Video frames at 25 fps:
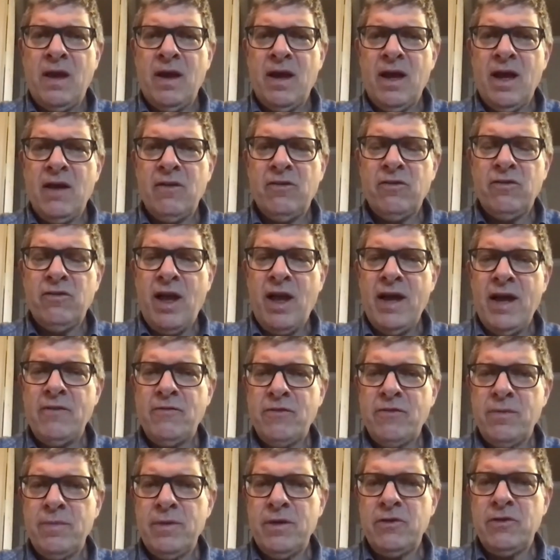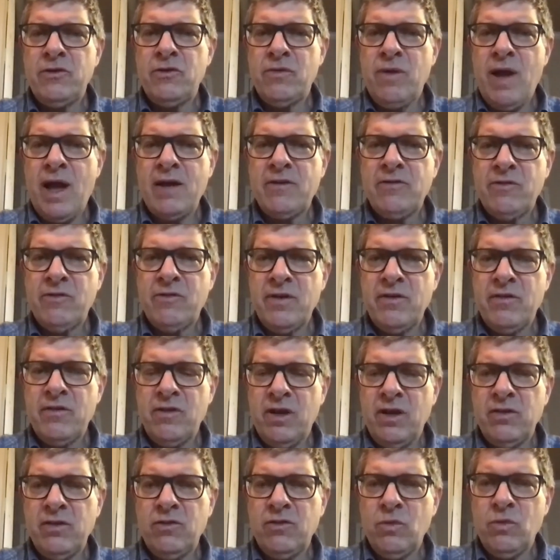Aside from the direct
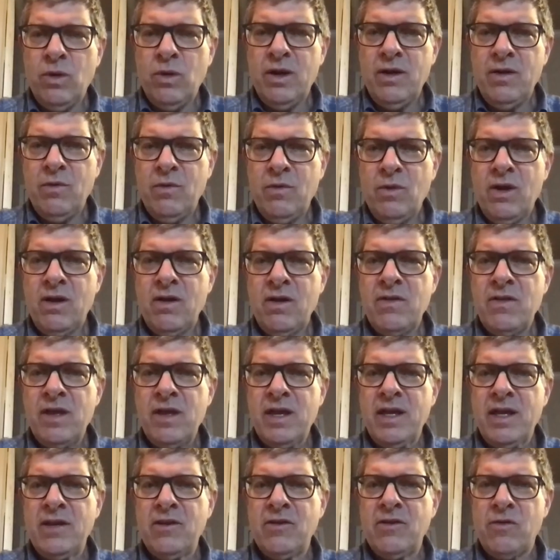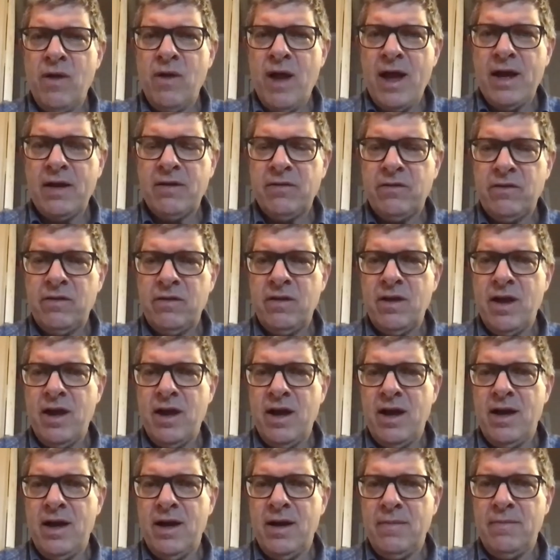results, what are the indirect
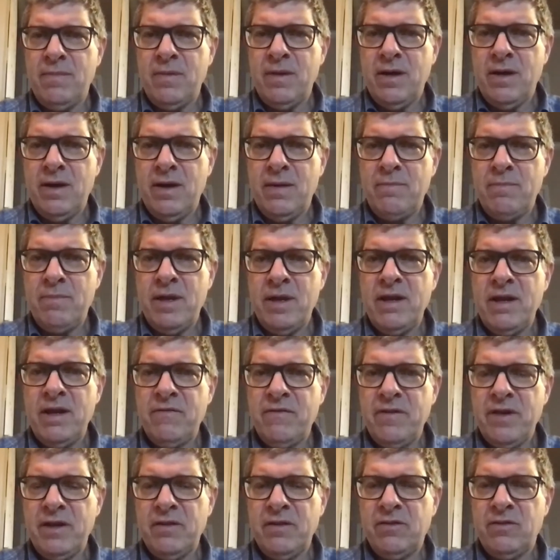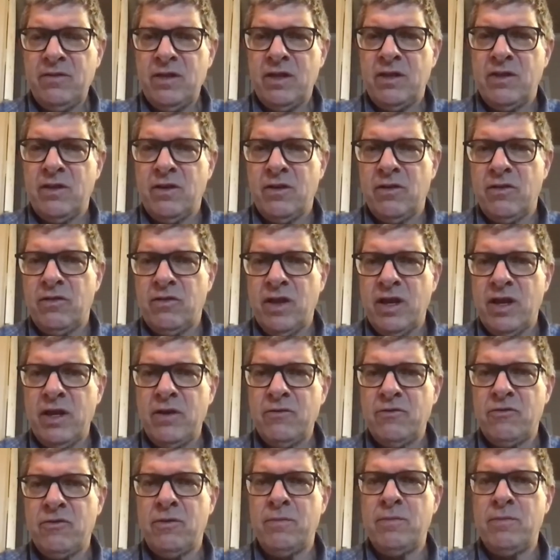benefits that they're seeing
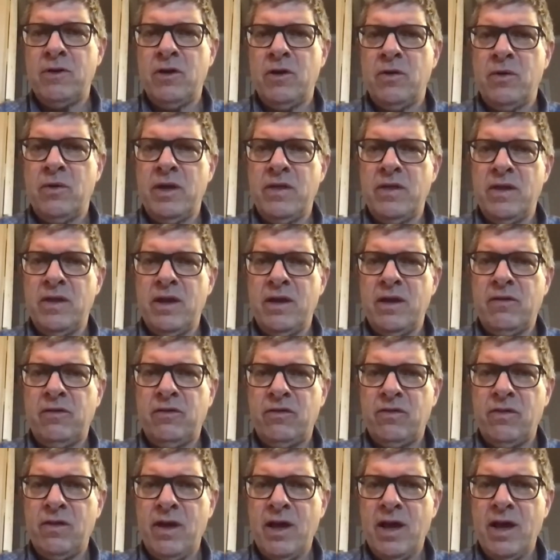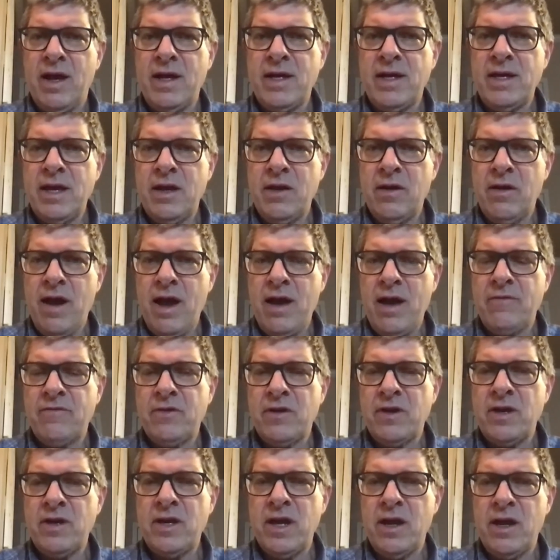from doing this year after
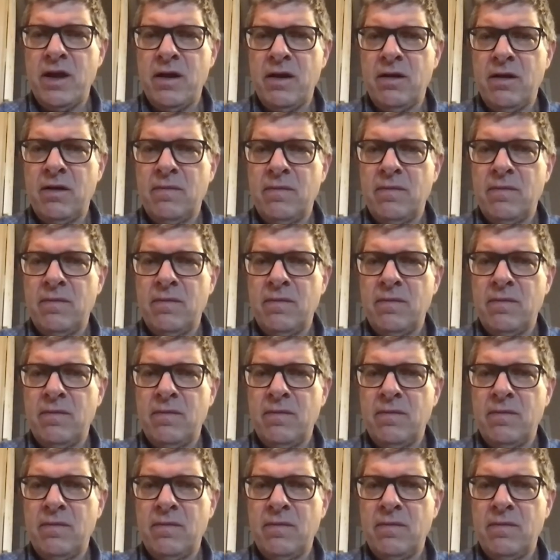year?